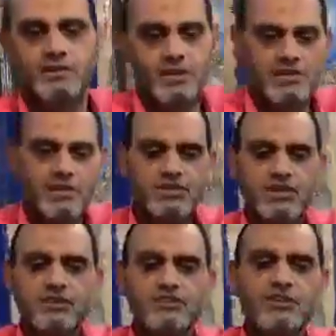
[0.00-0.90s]
This is
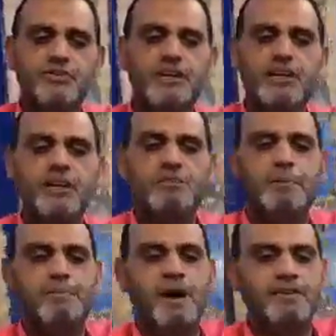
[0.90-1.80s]
the real
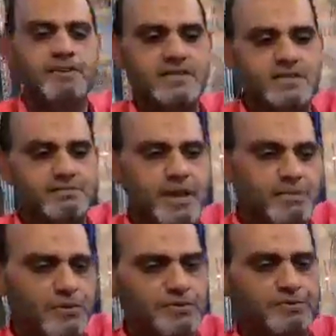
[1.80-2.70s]
papyrus paper.